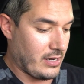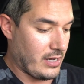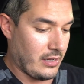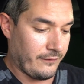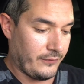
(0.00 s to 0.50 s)

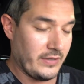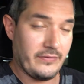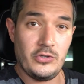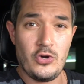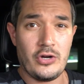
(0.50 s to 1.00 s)
If you live
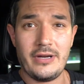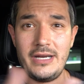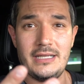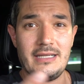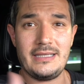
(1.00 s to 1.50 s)
in New York or
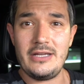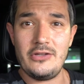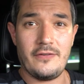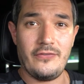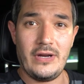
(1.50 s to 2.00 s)
anything like that, you're
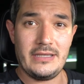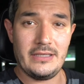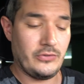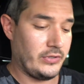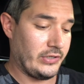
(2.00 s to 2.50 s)
looking for
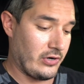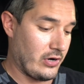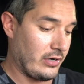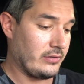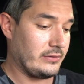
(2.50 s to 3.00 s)
anything to do to your
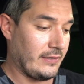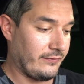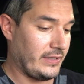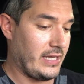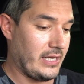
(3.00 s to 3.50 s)
car,
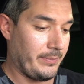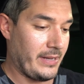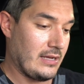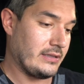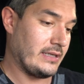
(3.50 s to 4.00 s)
definitely hit up
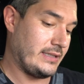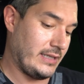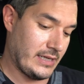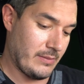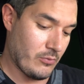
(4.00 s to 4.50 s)
Alan at
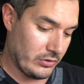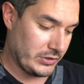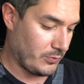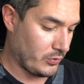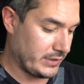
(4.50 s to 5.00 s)
TNA
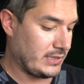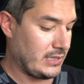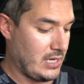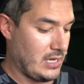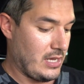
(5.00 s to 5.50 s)
Motorsports.
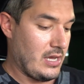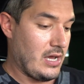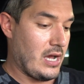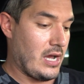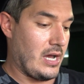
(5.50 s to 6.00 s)

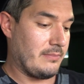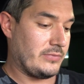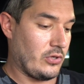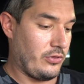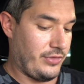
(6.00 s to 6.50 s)

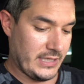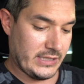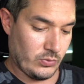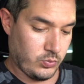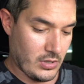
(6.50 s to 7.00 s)
So
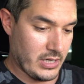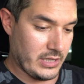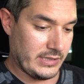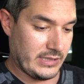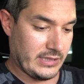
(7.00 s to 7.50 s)
this
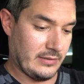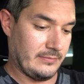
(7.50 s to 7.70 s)
was.